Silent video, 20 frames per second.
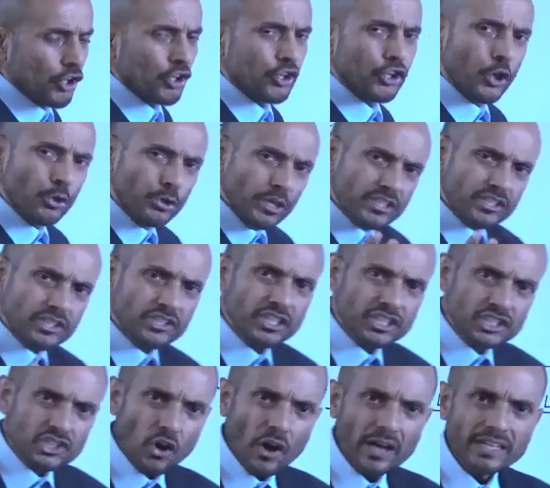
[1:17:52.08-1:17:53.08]
You need to
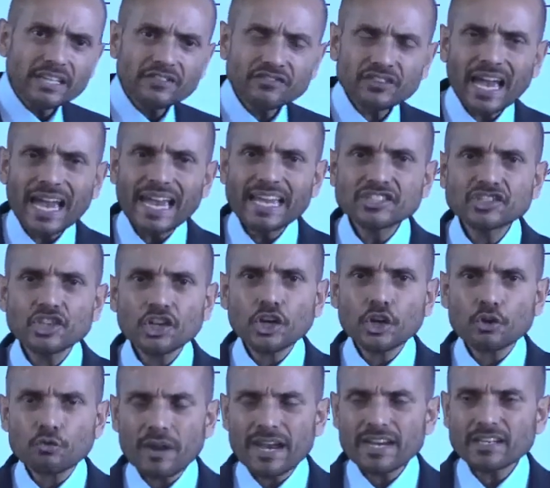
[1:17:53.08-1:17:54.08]
decide if that is the
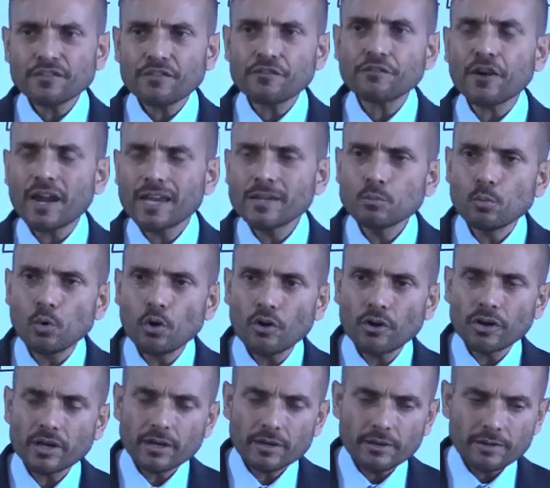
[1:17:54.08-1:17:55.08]
correct
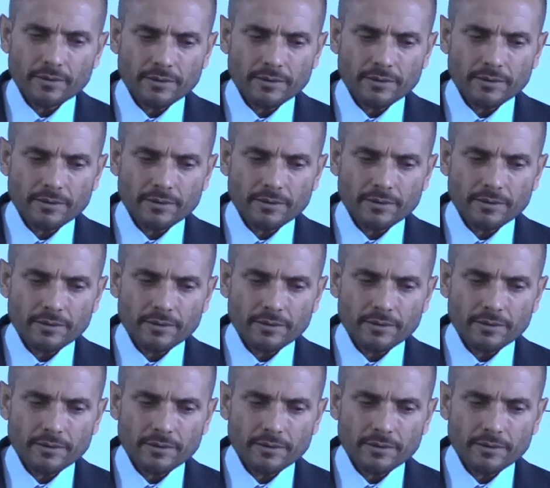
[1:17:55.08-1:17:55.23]
framework.